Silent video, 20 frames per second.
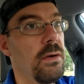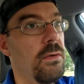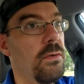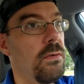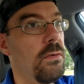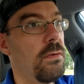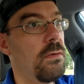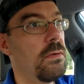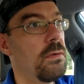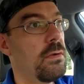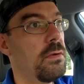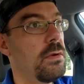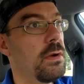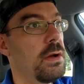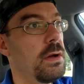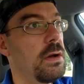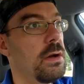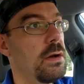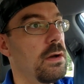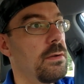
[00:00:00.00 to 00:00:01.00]
or
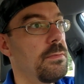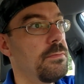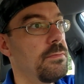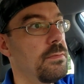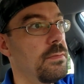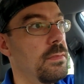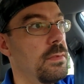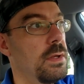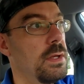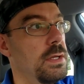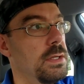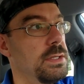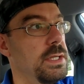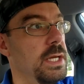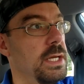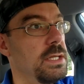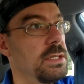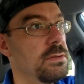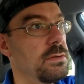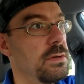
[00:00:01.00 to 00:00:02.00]
um,
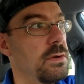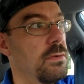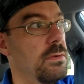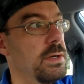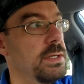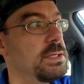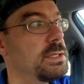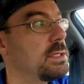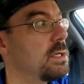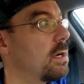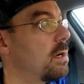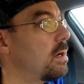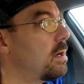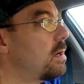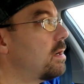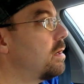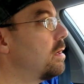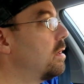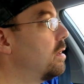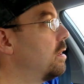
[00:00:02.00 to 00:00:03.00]
take it to a
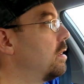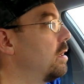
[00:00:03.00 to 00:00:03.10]
Coinstar,